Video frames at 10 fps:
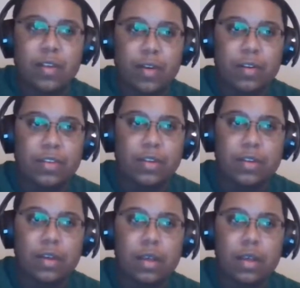all across
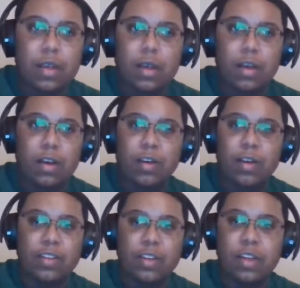the
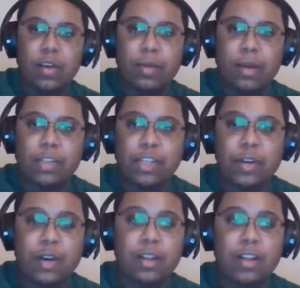across the globe and i'm
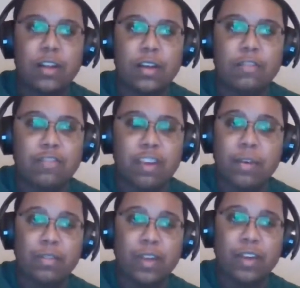sure all of the
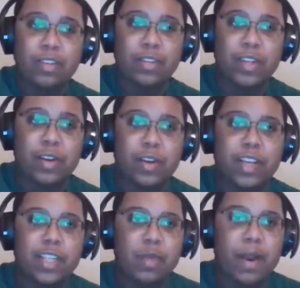female racers they're going
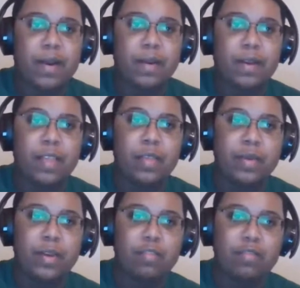to inspire
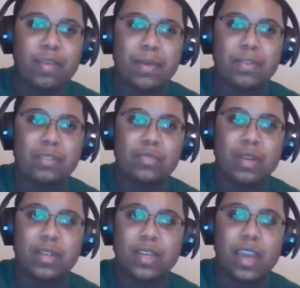other young females as
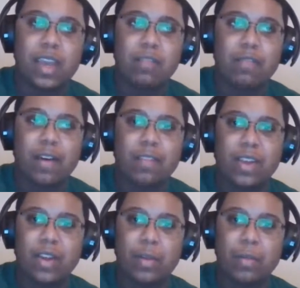well to get involved
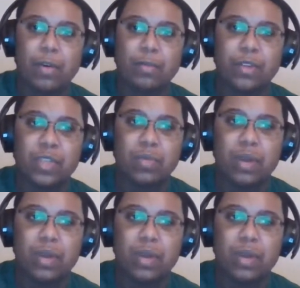and get into motorsports see